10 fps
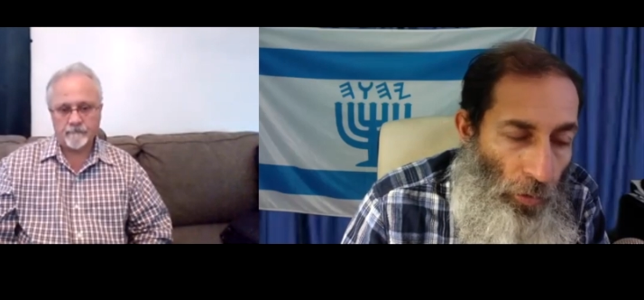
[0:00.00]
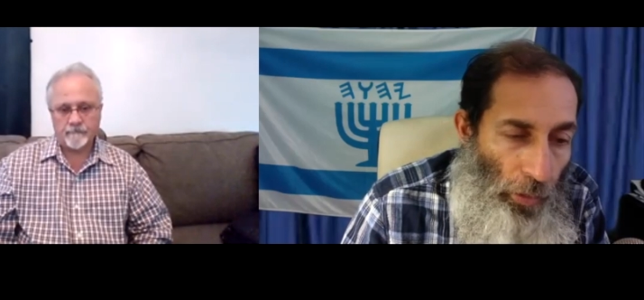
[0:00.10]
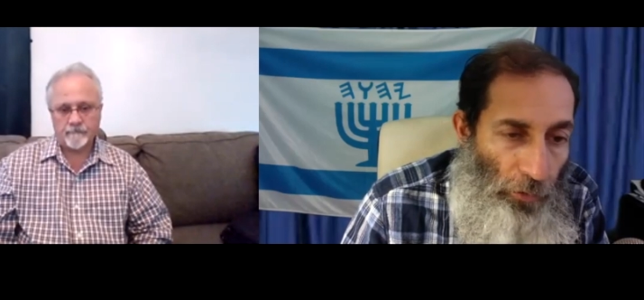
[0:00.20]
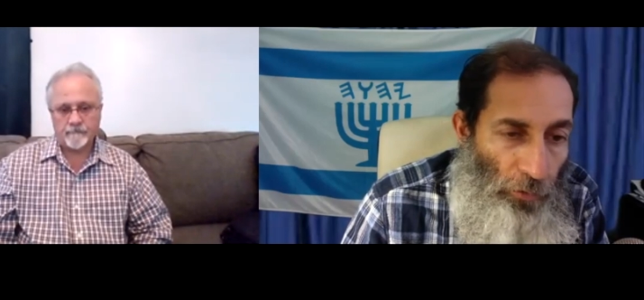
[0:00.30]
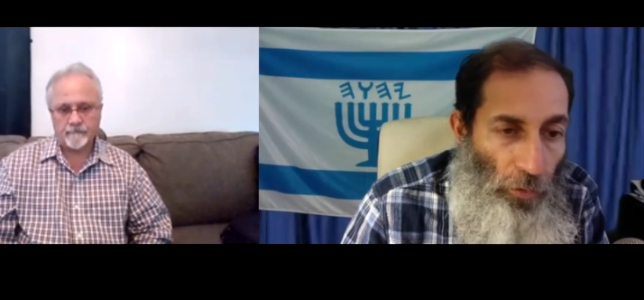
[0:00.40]

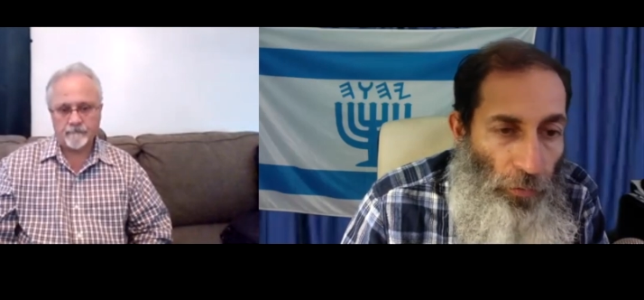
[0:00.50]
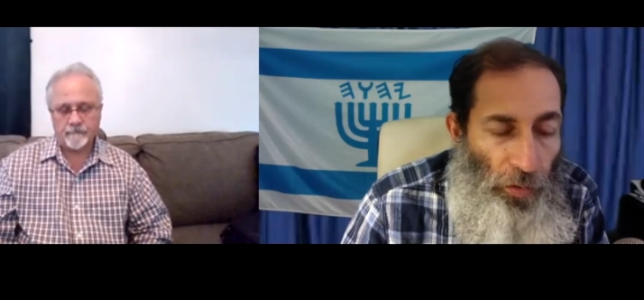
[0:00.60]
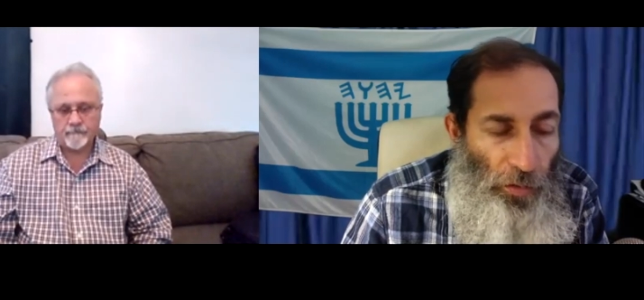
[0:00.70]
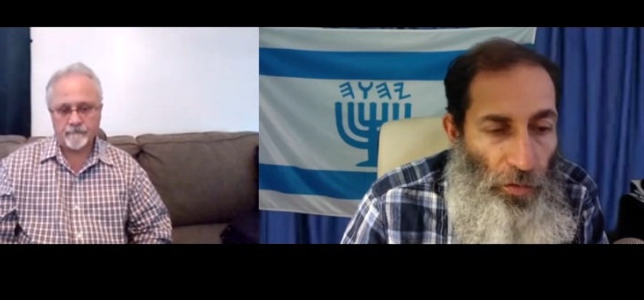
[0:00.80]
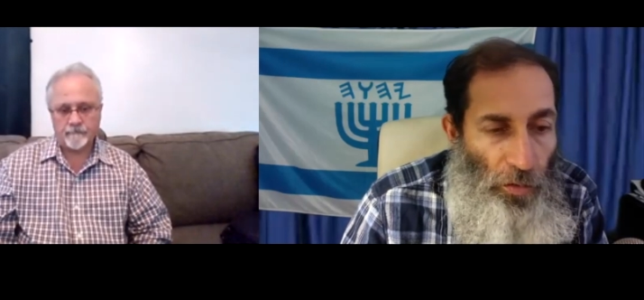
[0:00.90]
Speaker 1: natural
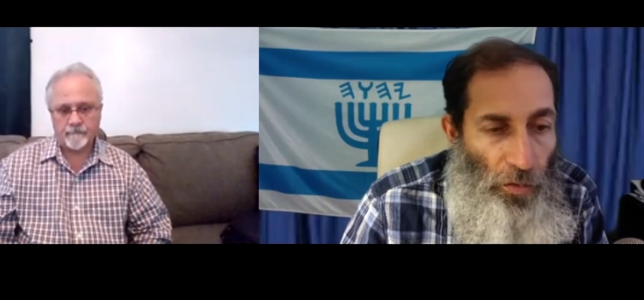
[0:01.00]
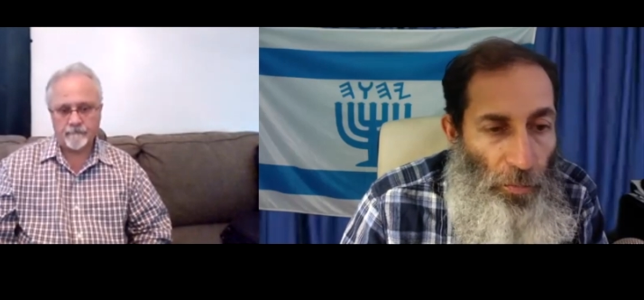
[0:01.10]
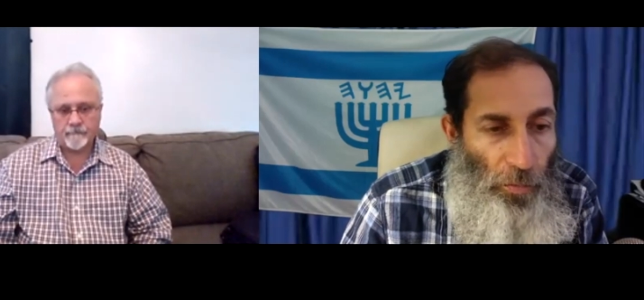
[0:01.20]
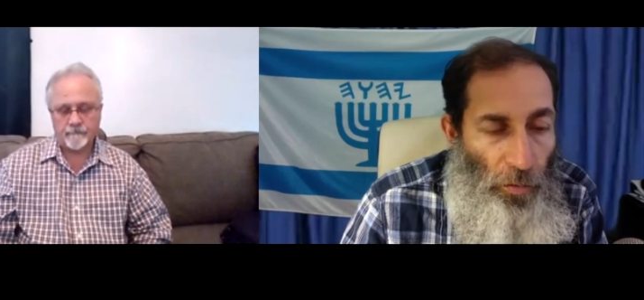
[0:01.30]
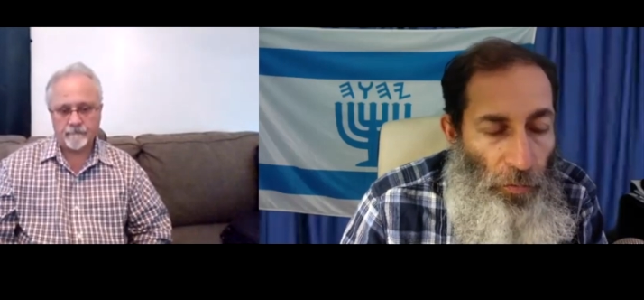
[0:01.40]
defense
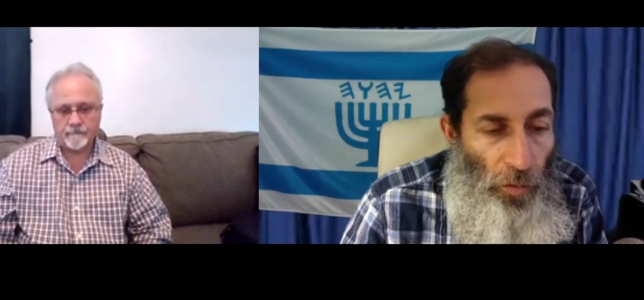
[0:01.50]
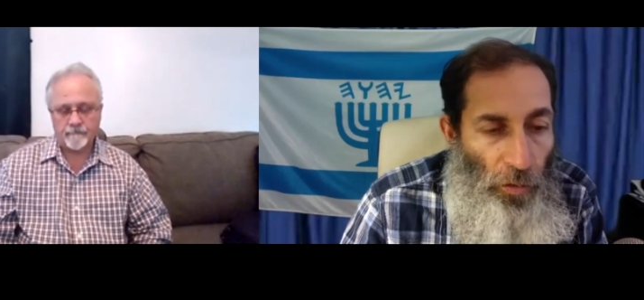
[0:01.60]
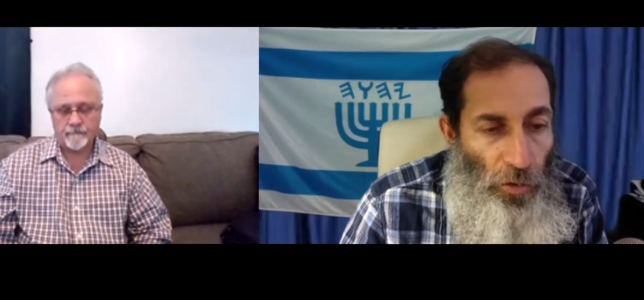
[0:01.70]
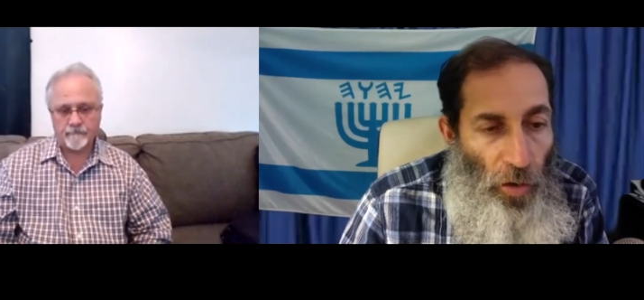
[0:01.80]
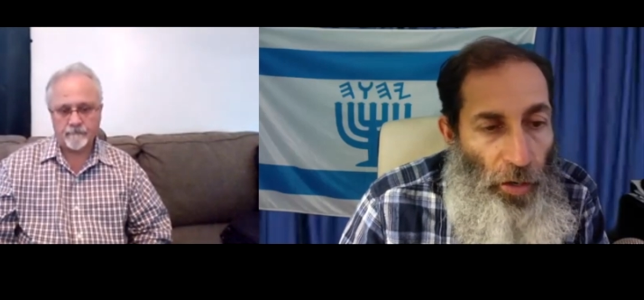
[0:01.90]
system of
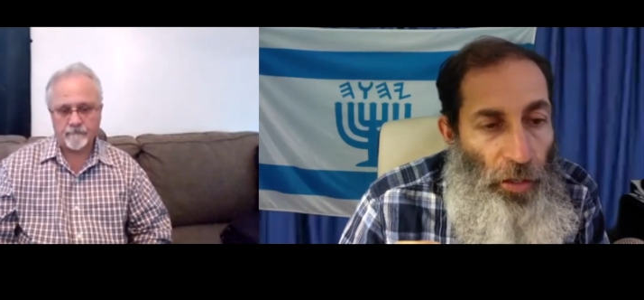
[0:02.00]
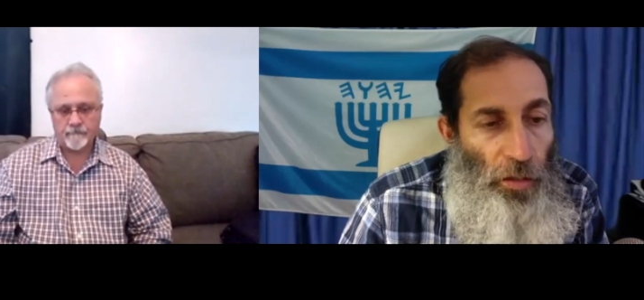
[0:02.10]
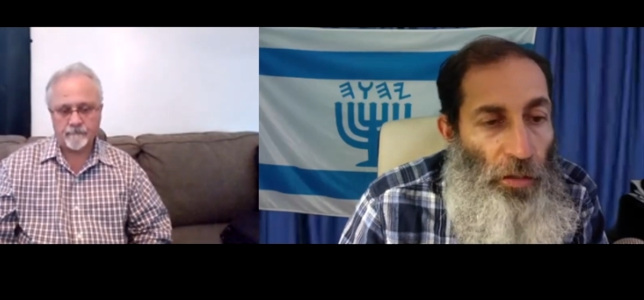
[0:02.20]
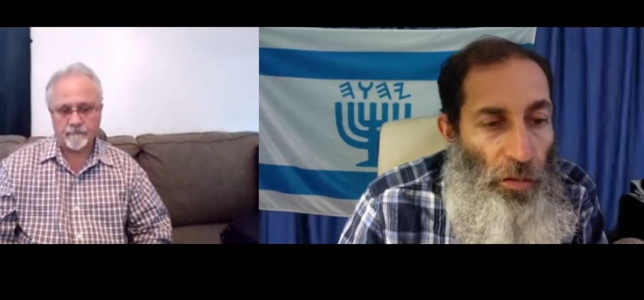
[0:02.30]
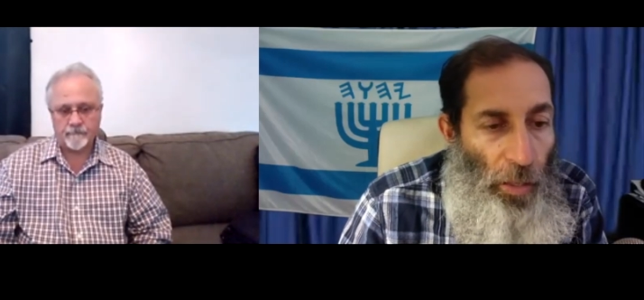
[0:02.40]
trying
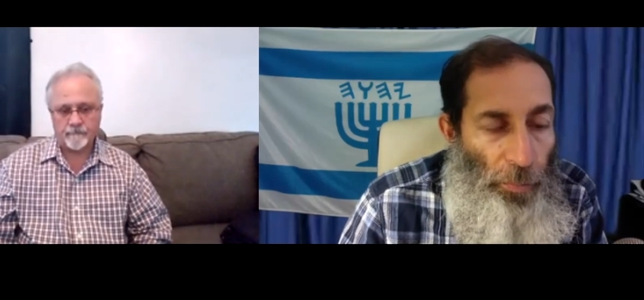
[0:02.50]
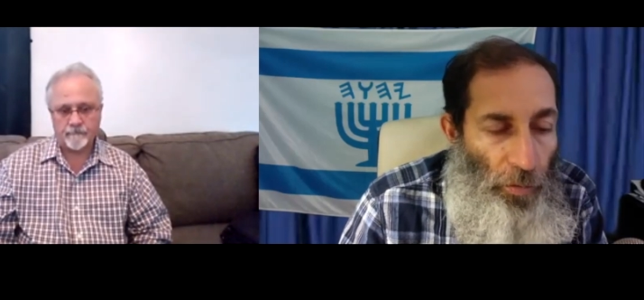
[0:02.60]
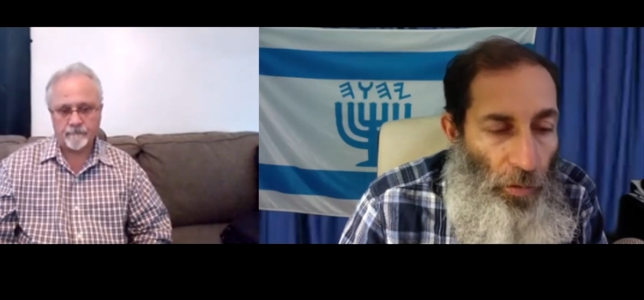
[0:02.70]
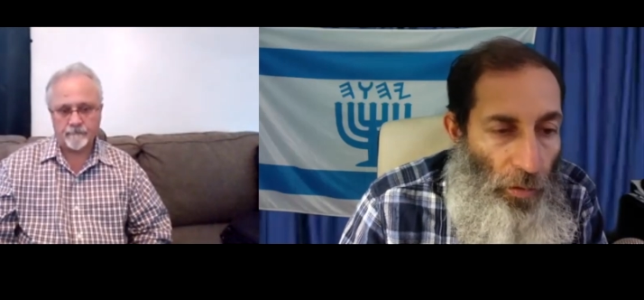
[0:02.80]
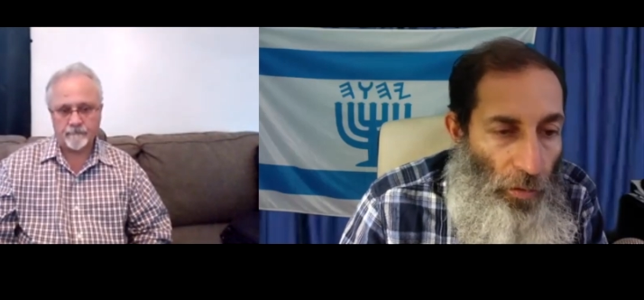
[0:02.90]
to stop
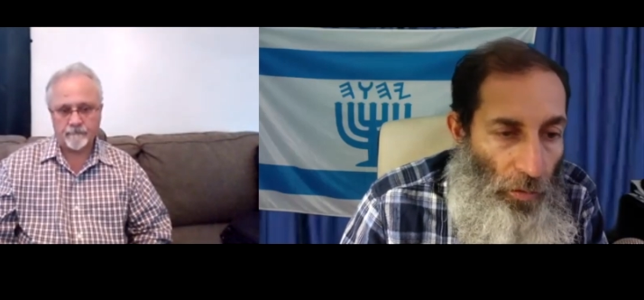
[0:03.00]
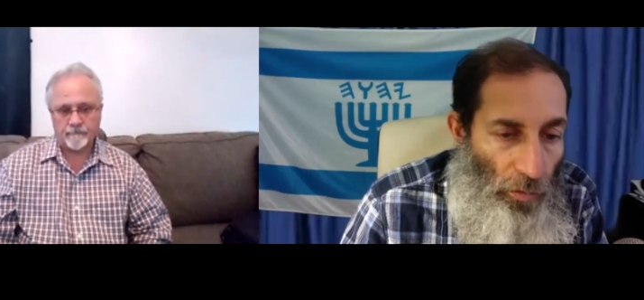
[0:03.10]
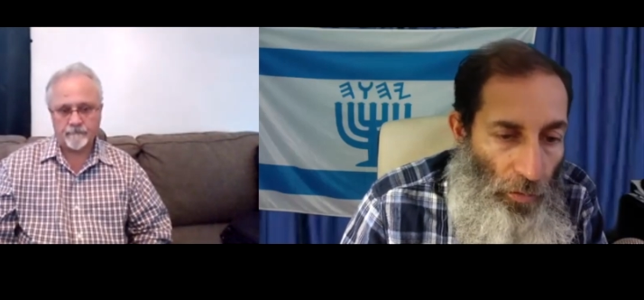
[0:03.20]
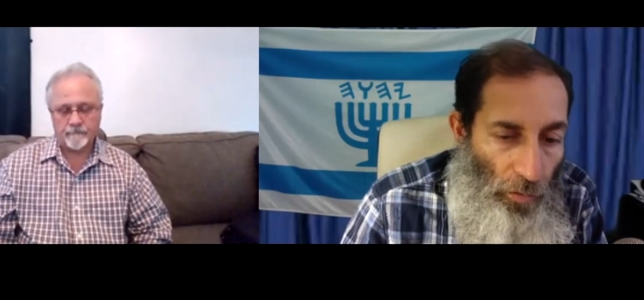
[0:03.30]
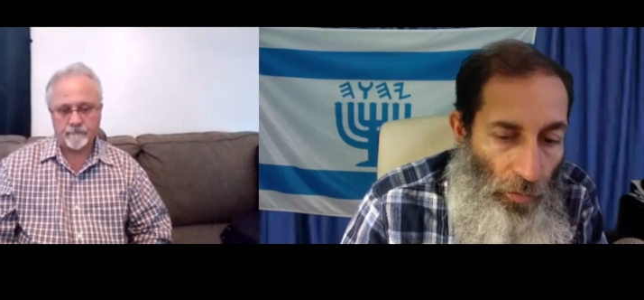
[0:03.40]
the uh,
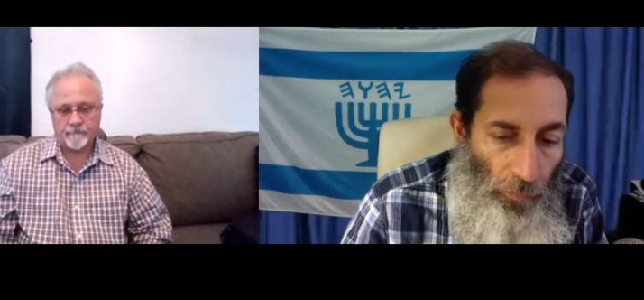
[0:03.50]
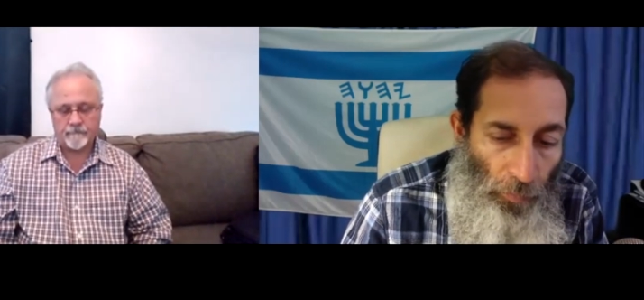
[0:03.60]
the